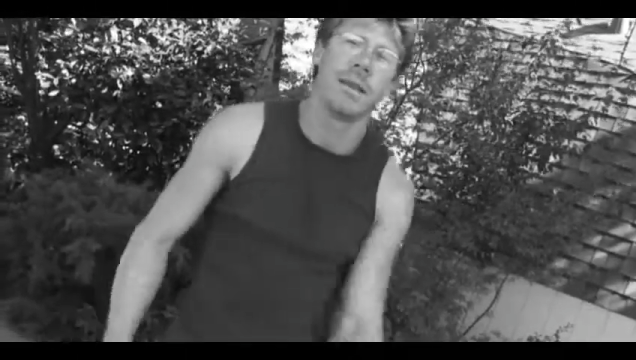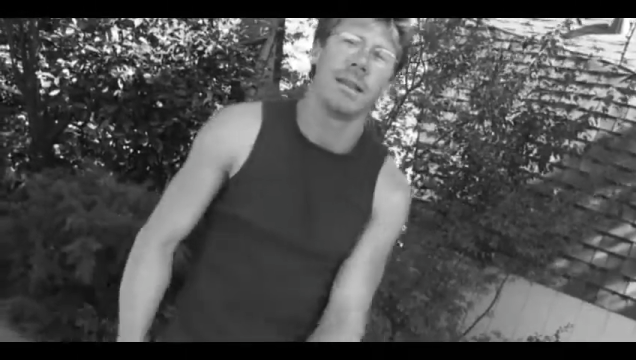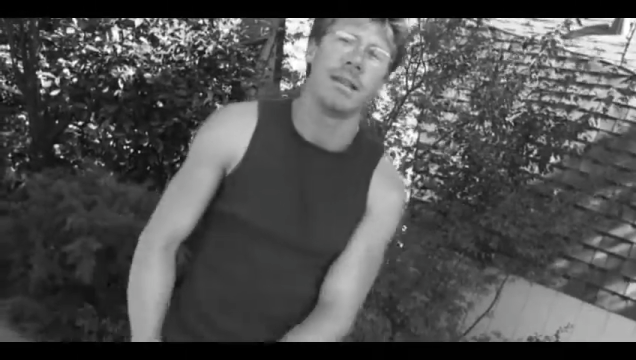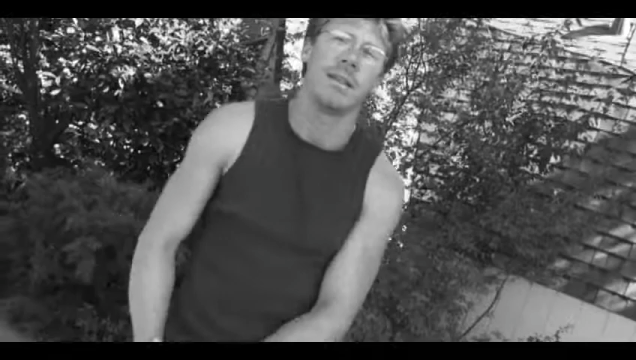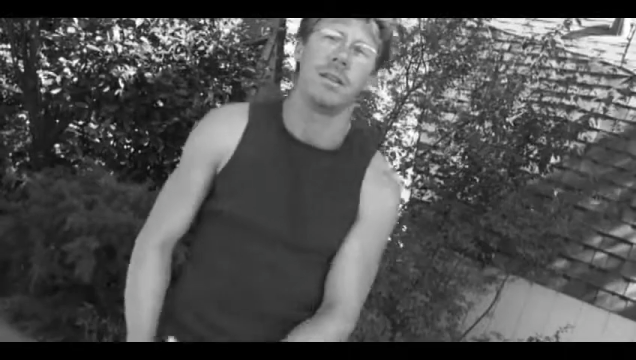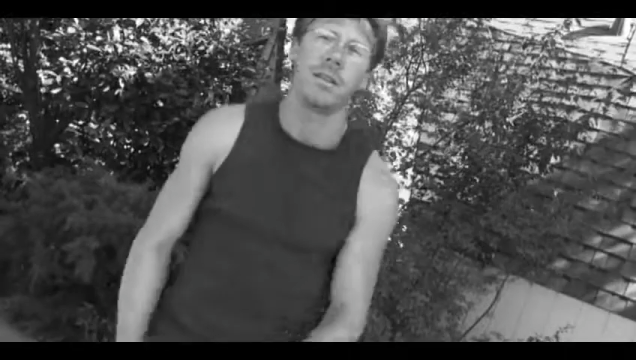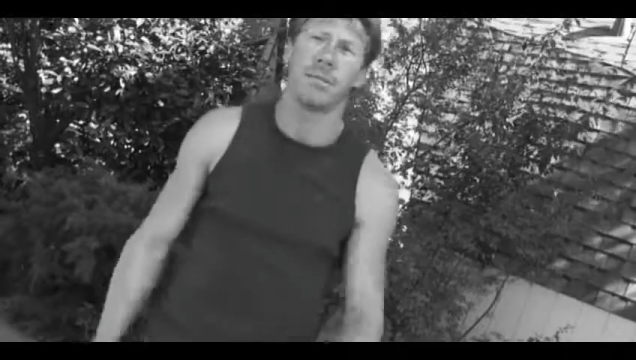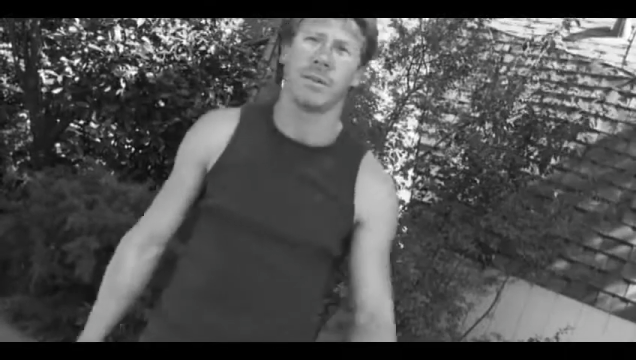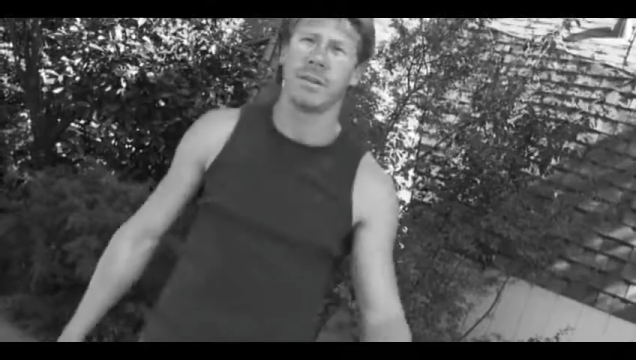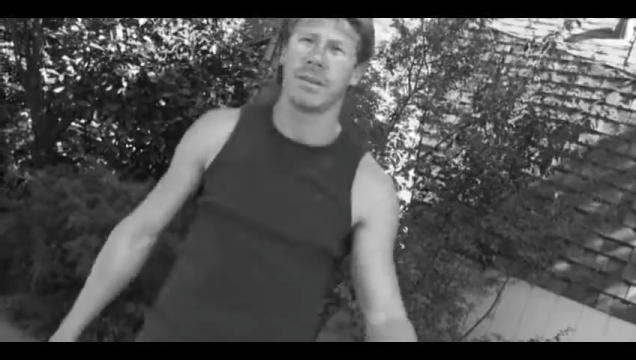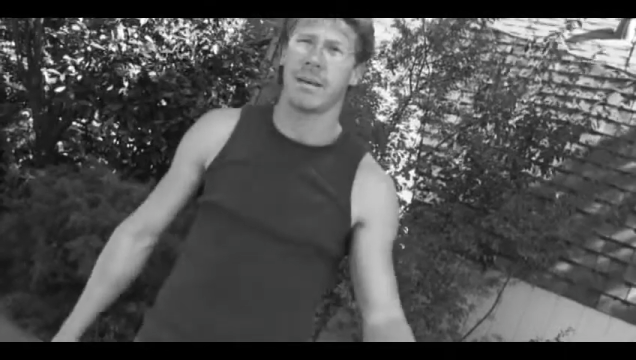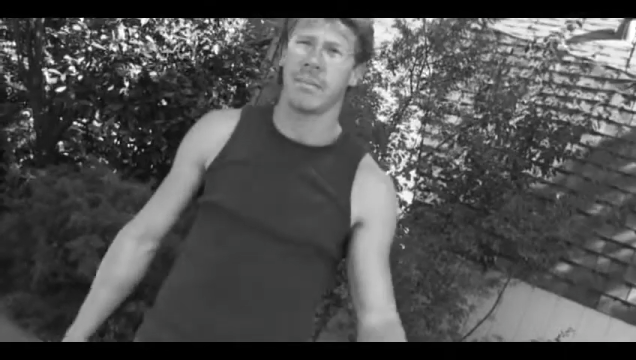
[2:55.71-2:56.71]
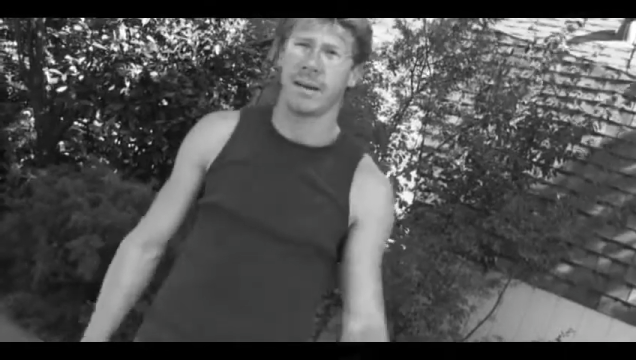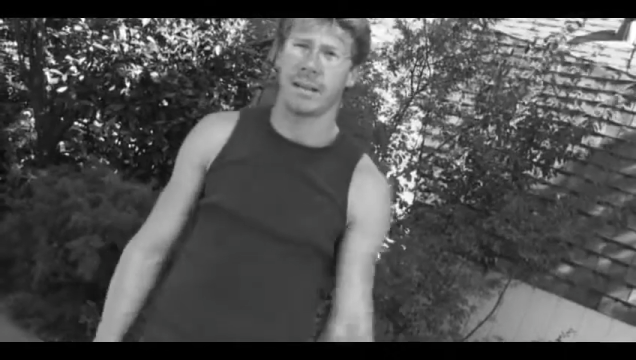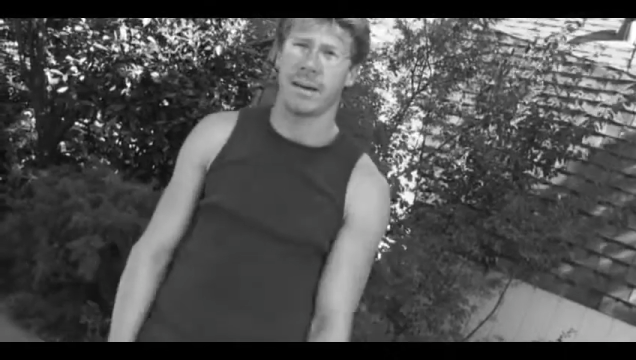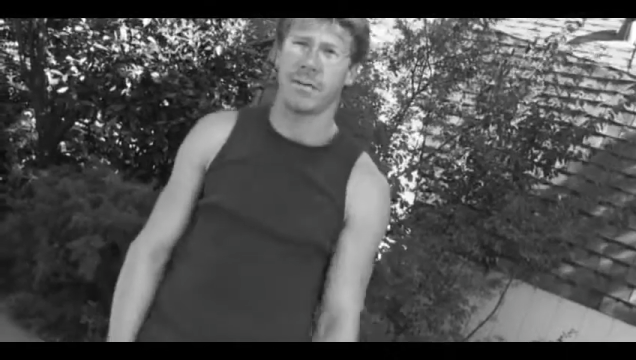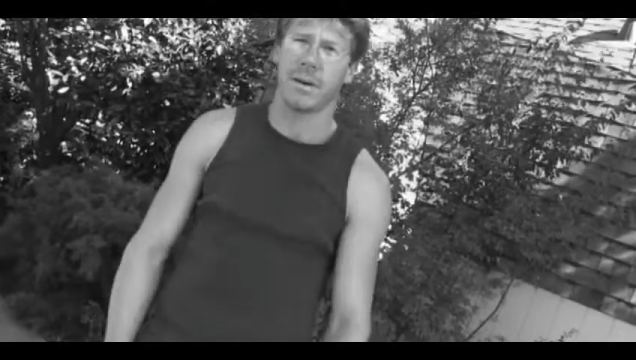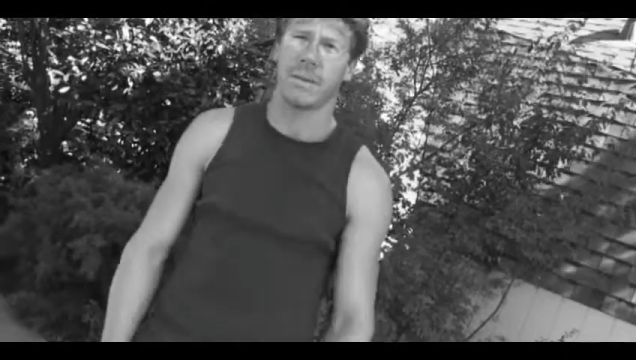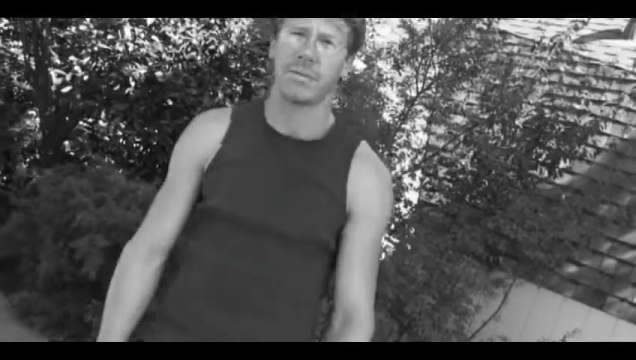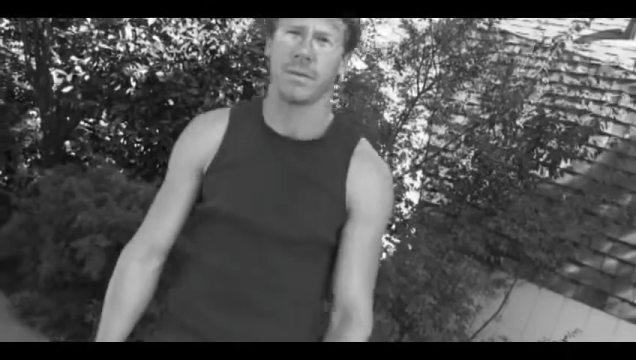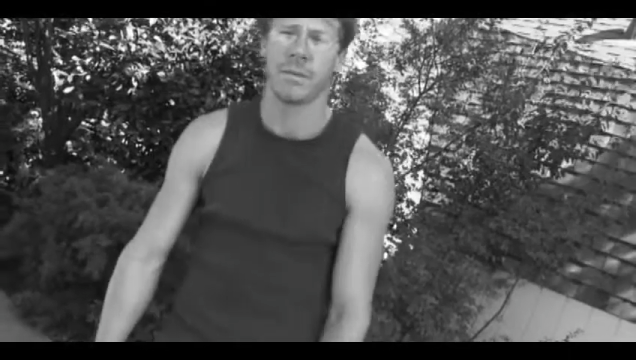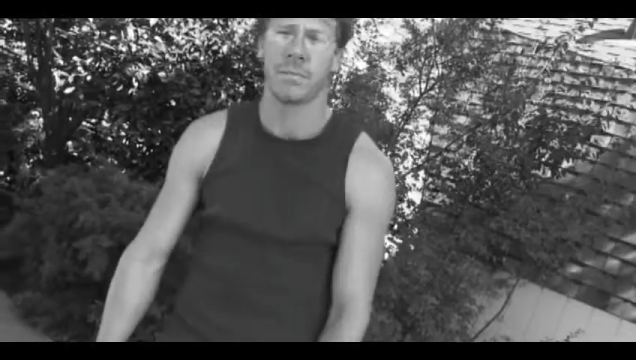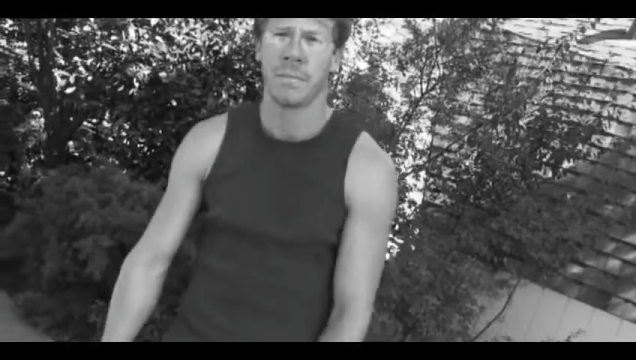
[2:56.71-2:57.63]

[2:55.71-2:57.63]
and then you can reach SATback that way as well.